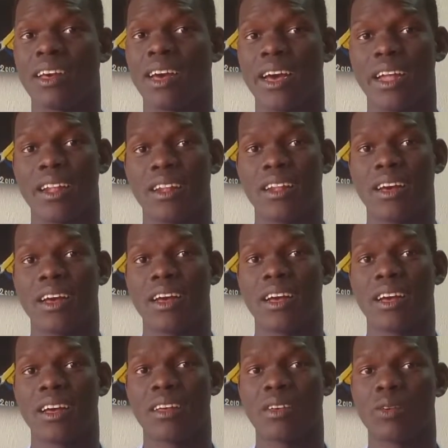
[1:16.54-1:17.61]
And uh,
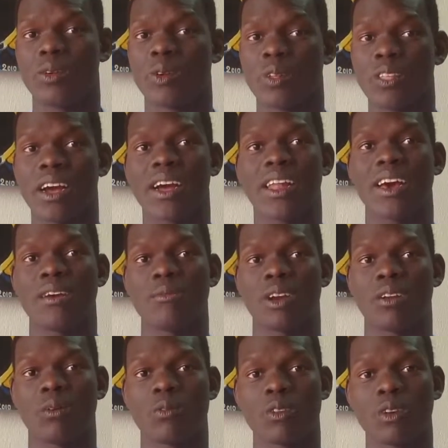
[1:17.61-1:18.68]
you know, the
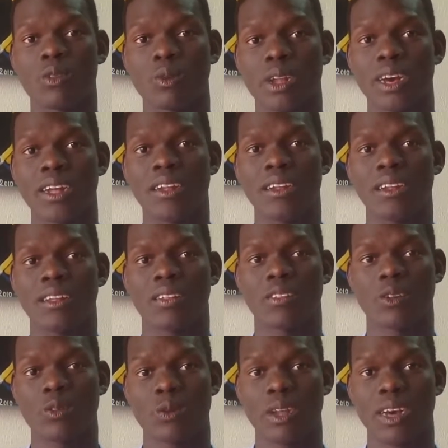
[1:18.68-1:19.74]
climate of South Sudan,
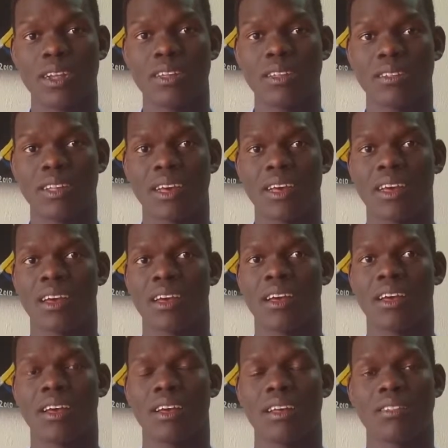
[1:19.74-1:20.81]
South Sudan is uh,
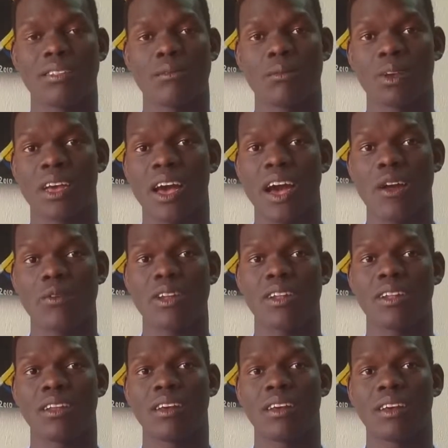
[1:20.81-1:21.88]
a, is arid
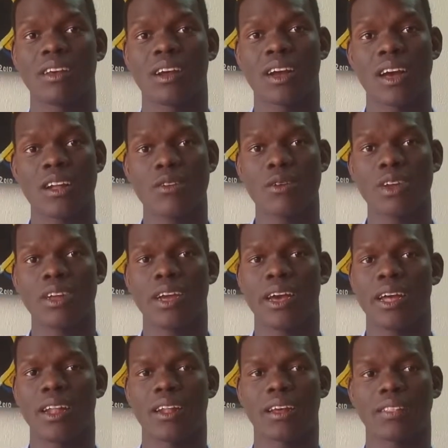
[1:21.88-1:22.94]
country
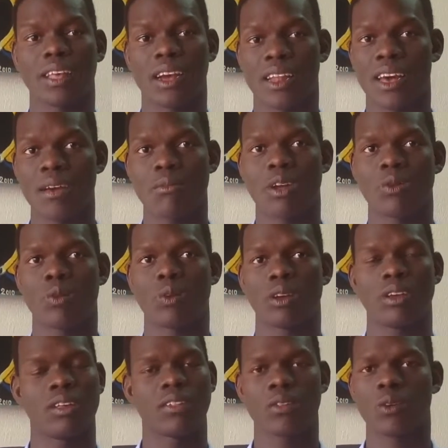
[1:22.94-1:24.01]
and the climate
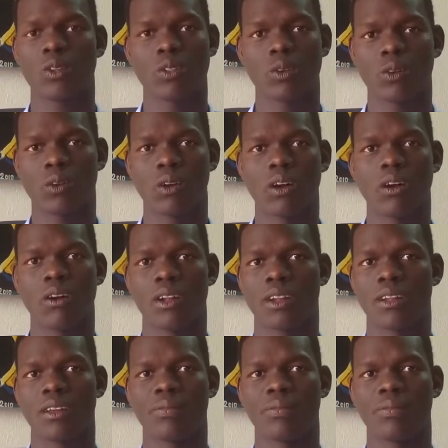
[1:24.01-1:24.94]
is also hot.